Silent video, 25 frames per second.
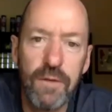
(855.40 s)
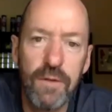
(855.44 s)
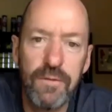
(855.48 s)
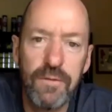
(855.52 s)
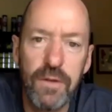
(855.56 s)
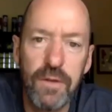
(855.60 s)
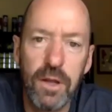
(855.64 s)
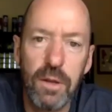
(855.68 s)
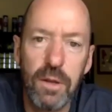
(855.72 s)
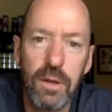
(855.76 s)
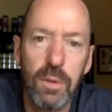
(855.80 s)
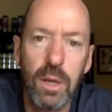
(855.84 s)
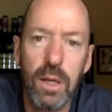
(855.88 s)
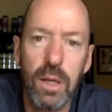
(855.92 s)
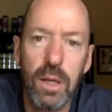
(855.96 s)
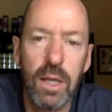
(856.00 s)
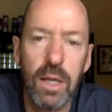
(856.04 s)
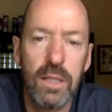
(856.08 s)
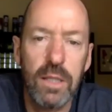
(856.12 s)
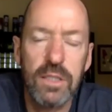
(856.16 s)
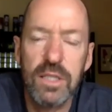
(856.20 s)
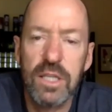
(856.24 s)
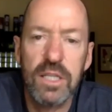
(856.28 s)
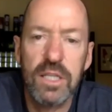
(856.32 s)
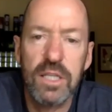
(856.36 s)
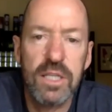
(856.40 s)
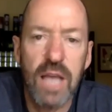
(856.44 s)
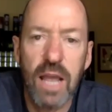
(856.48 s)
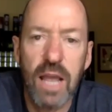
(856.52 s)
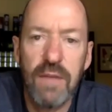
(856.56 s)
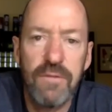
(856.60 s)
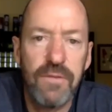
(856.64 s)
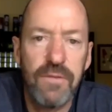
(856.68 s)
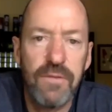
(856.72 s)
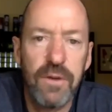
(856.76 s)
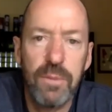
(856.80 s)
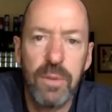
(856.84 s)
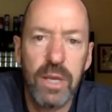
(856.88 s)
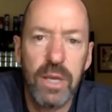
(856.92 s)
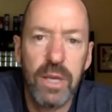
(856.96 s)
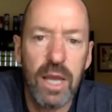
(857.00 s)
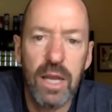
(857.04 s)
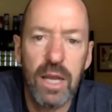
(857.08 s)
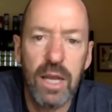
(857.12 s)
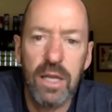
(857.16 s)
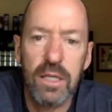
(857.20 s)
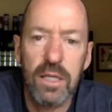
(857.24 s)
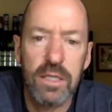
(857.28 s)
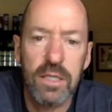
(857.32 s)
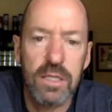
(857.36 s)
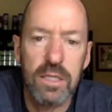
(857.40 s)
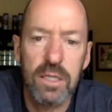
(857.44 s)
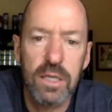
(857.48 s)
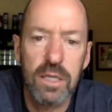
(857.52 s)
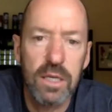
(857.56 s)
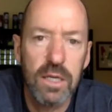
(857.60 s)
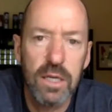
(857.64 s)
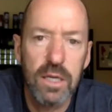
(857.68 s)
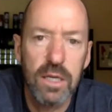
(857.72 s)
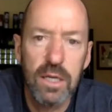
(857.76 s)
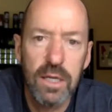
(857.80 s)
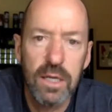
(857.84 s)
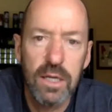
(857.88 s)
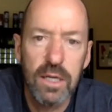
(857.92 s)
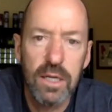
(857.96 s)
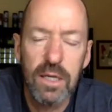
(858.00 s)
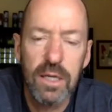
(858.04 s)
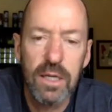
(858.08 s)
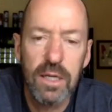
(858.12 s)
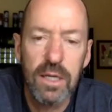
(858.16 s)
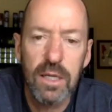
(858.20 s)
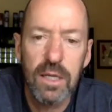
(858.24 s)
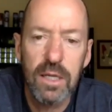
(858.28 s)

favorite, it's the same for beginners. go ahead.